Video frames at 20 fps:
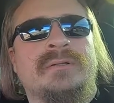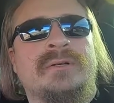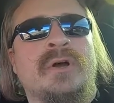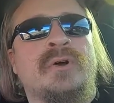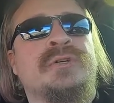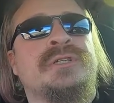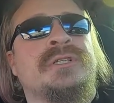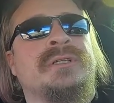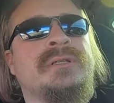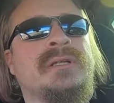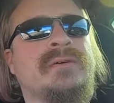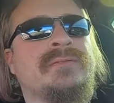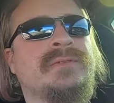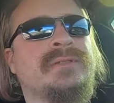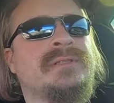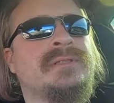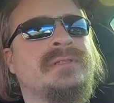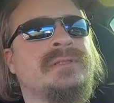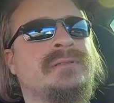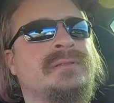ocean
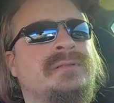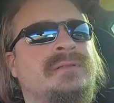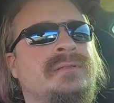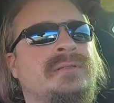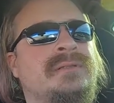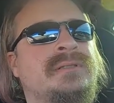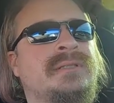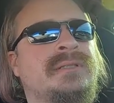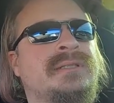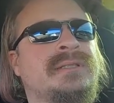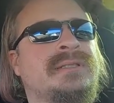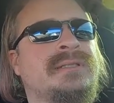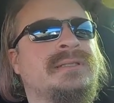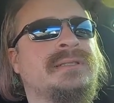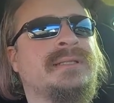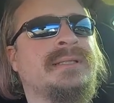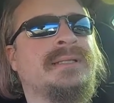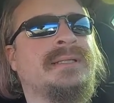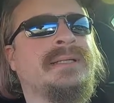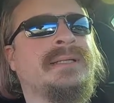levels. So this
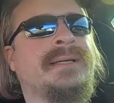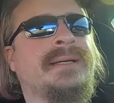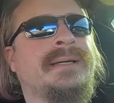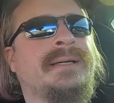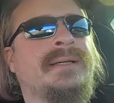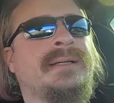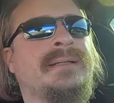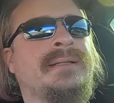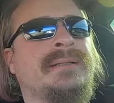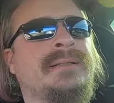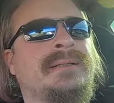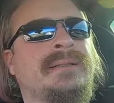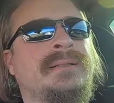is a